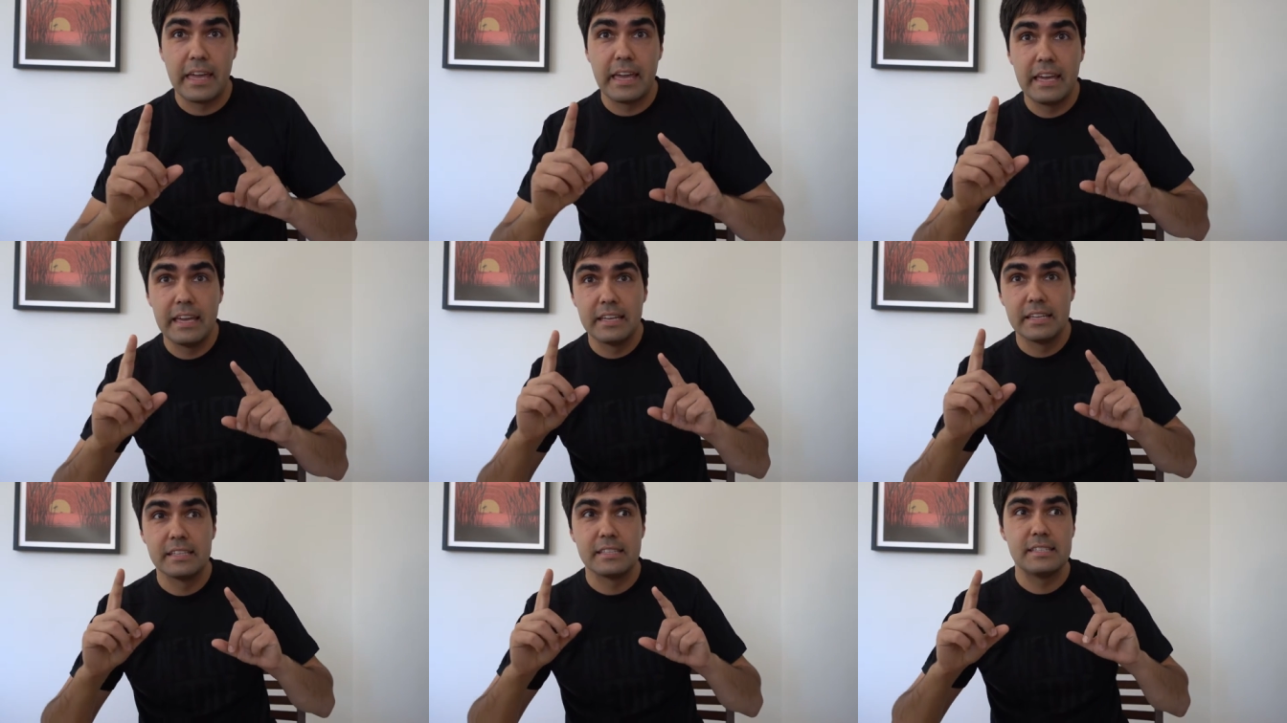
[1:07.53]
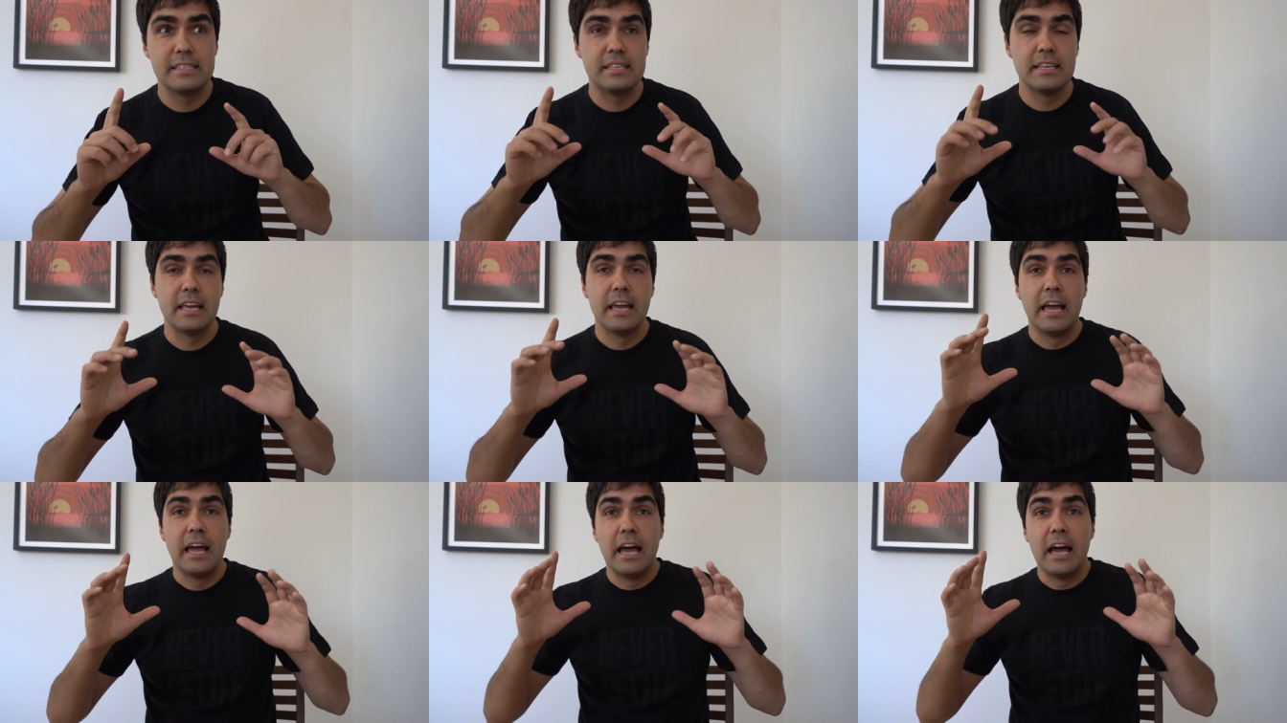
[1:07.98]
Is
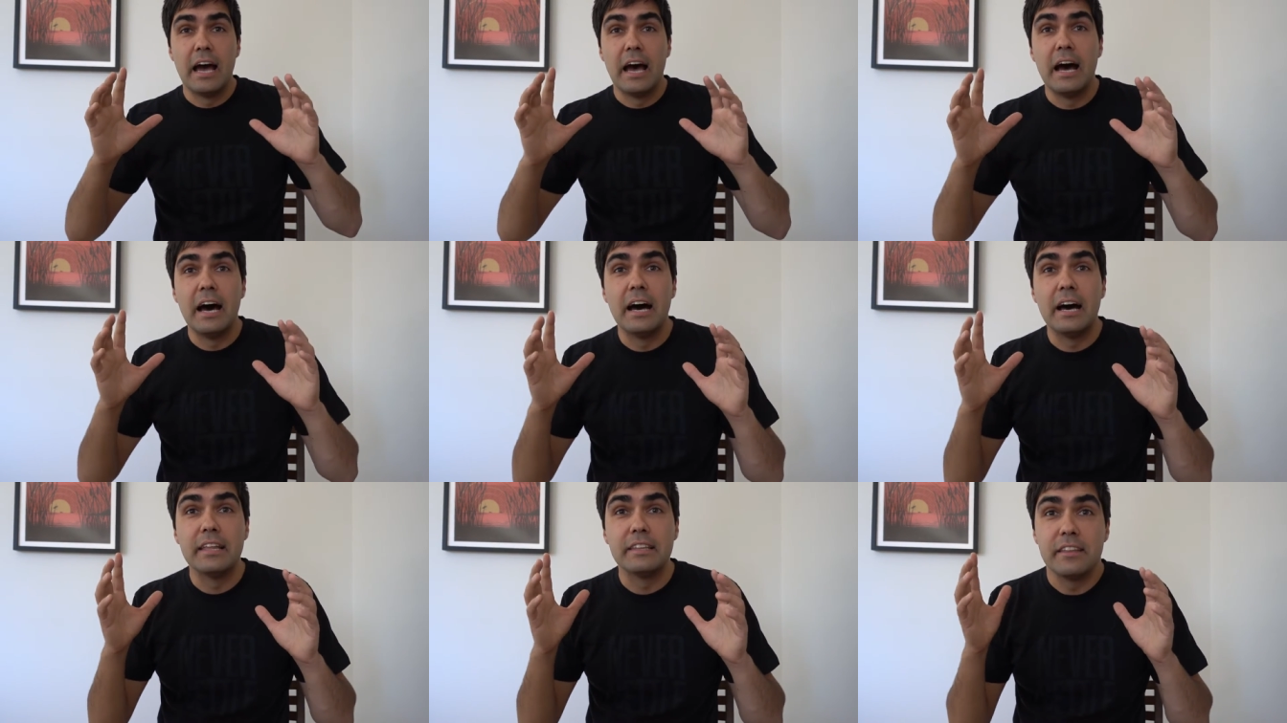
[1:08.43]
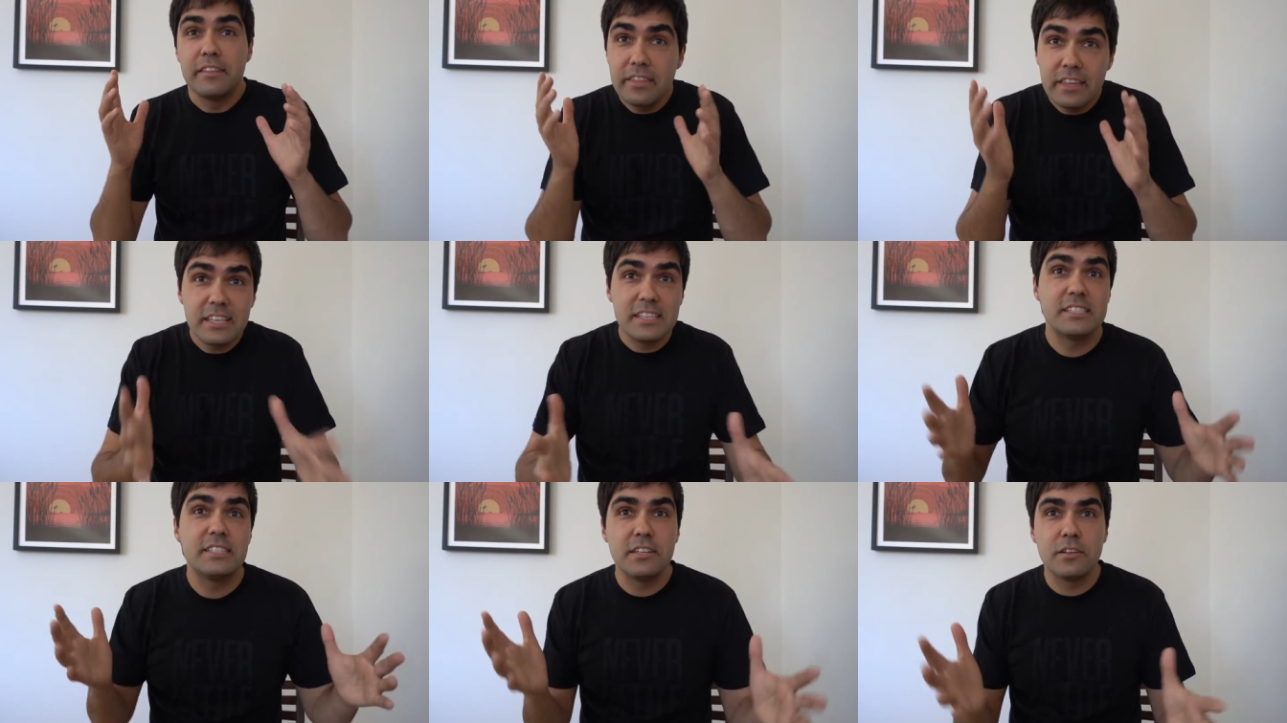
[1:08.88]
uh, the thing
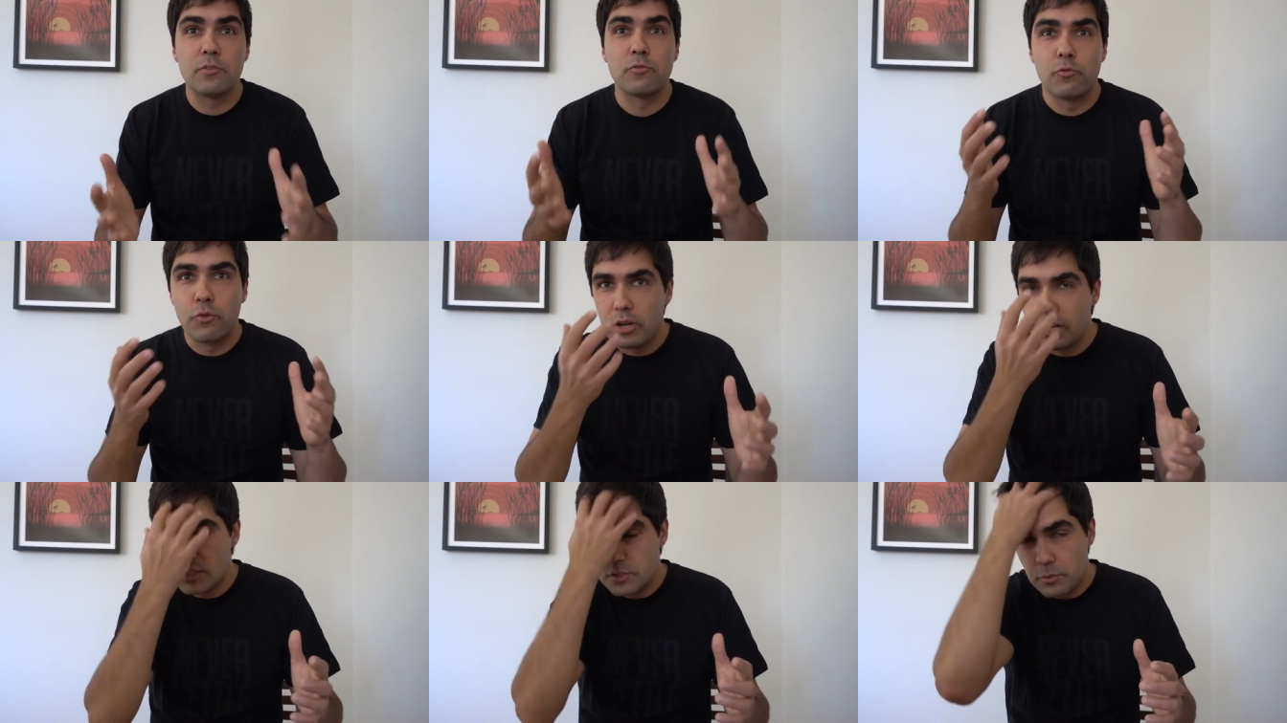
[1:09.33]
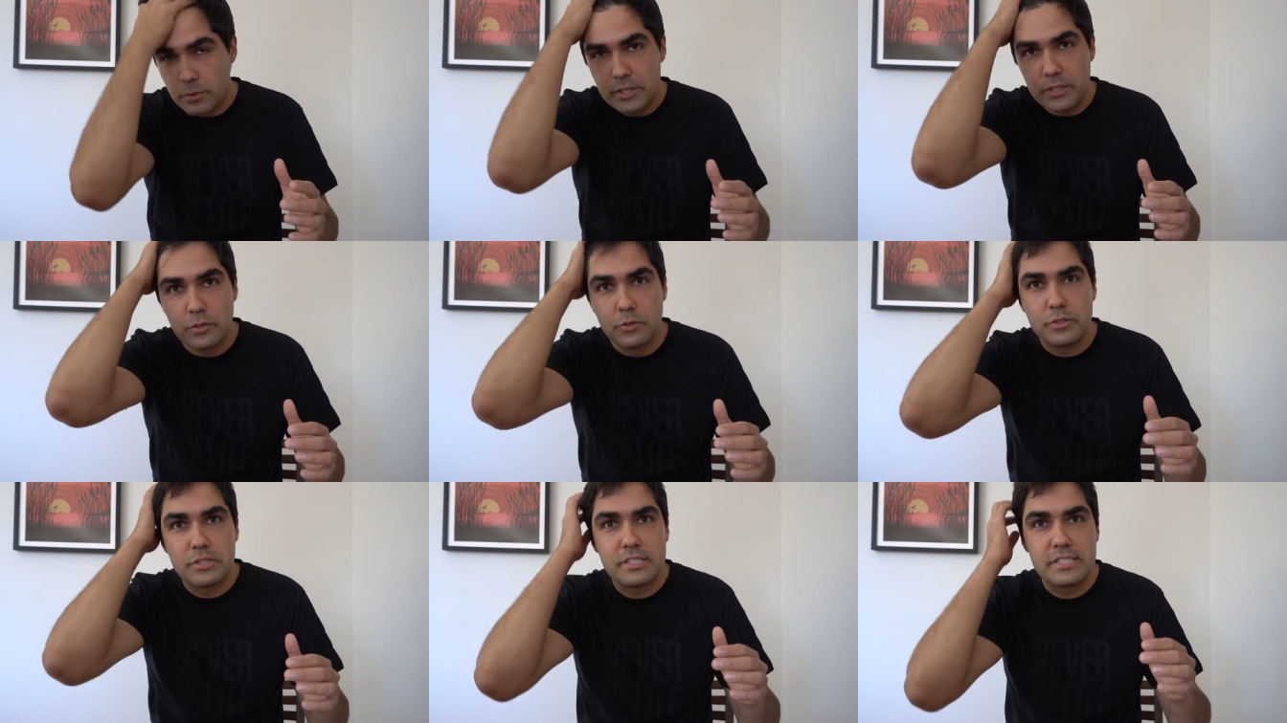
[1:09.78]
still runs
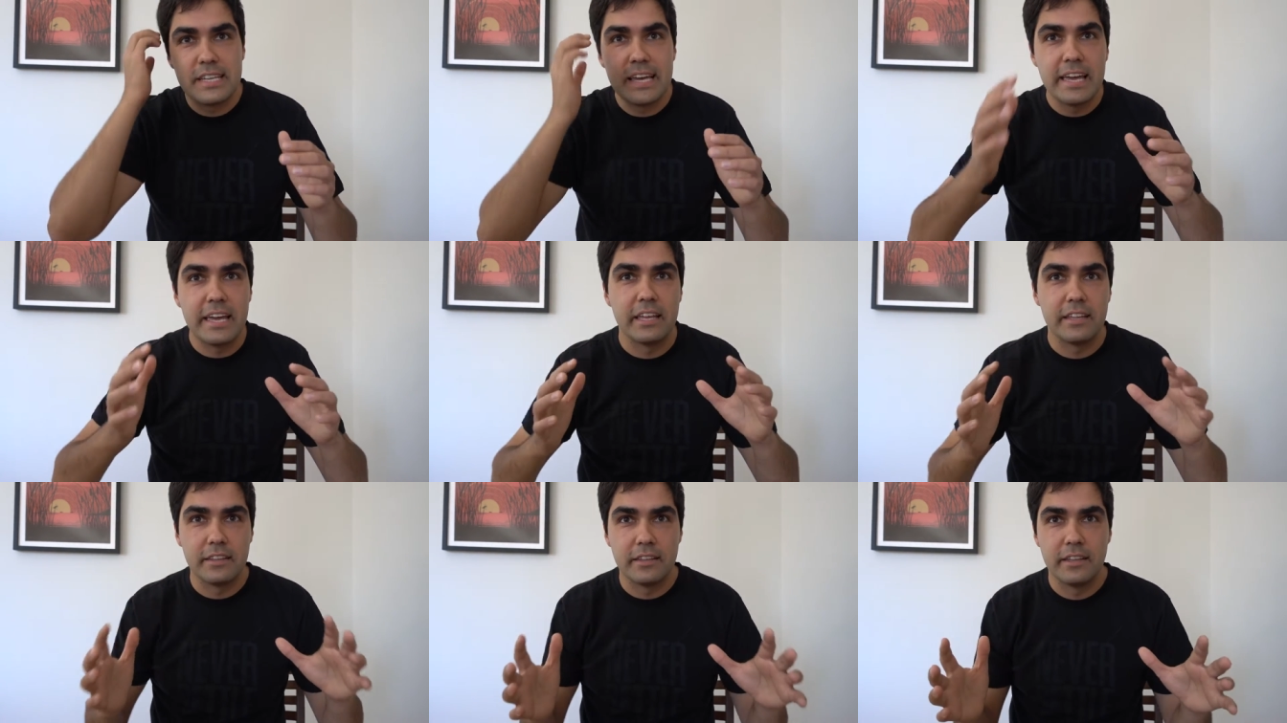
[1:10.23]
Windows 10?